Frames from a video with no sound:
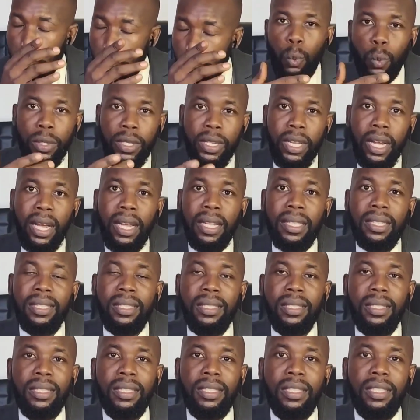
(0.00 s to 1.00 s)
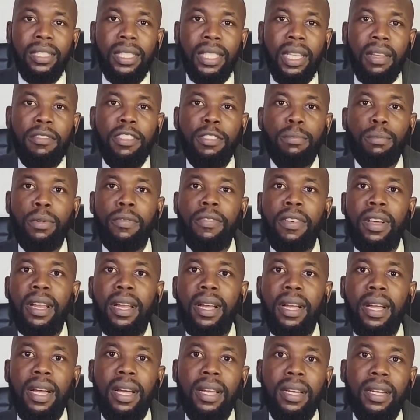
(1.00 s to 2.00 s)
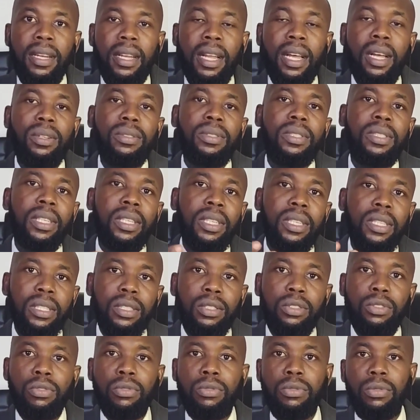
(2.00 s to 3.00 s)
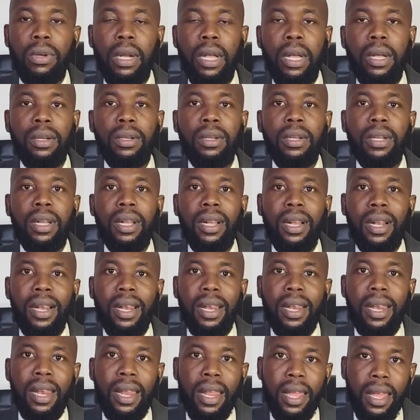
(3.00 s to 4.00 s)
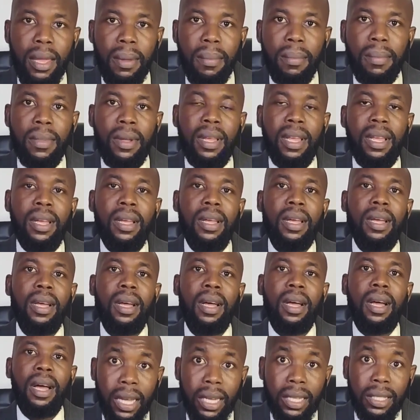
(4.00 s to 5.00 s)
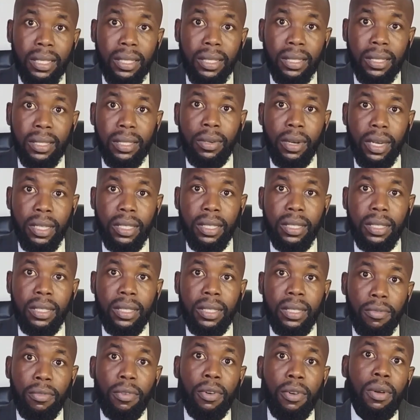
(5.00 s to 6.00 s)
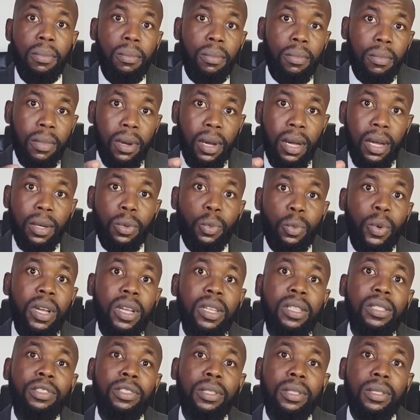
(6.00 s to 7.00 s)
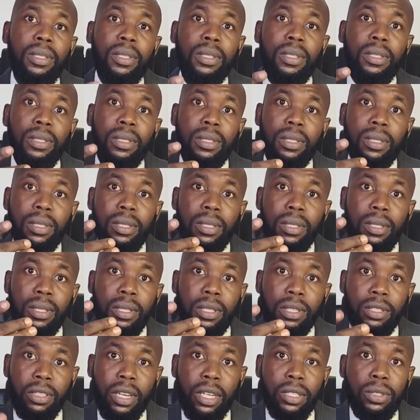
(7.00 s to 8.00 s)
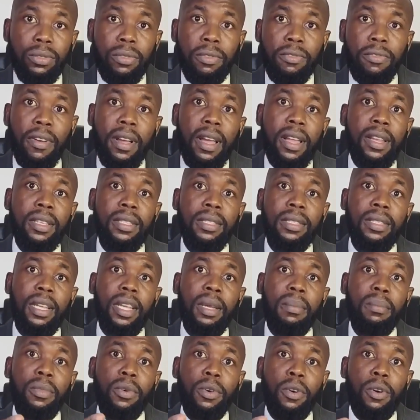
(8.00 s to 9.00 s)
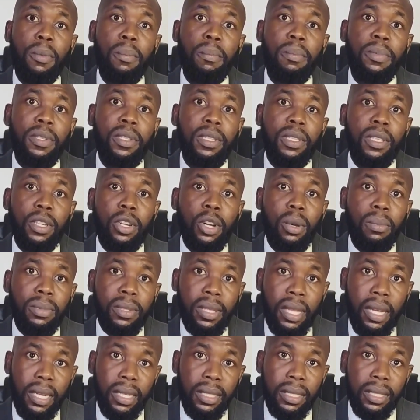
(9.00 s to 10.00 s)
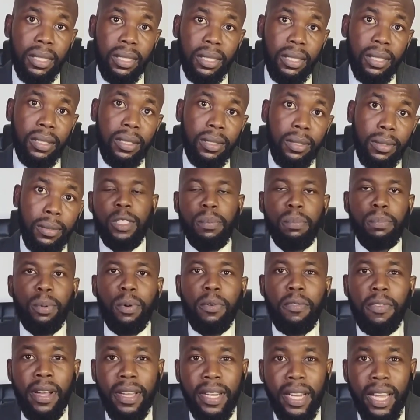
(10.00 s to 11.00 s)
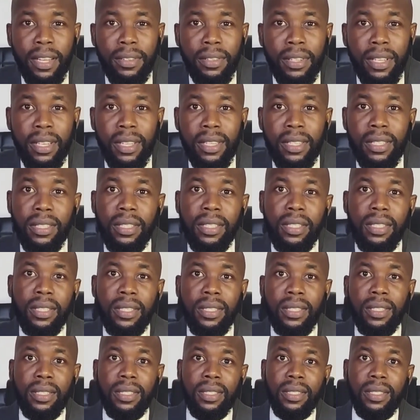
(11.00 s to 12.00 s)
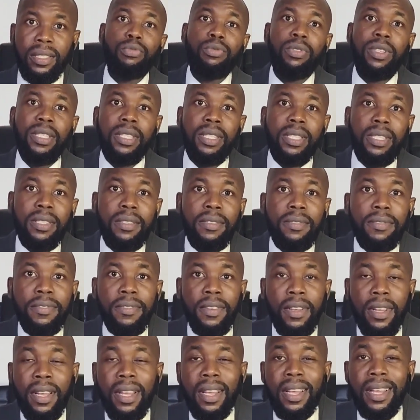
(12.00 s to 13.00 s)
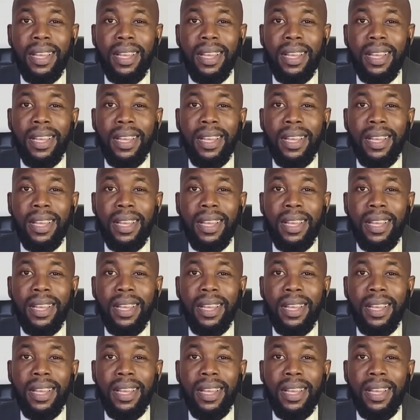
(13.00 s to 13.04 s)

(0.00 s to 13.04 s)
with that, the service provider can now take it to now claim tax credit from and when he's trying to file his company income tax. The provider then is to receive,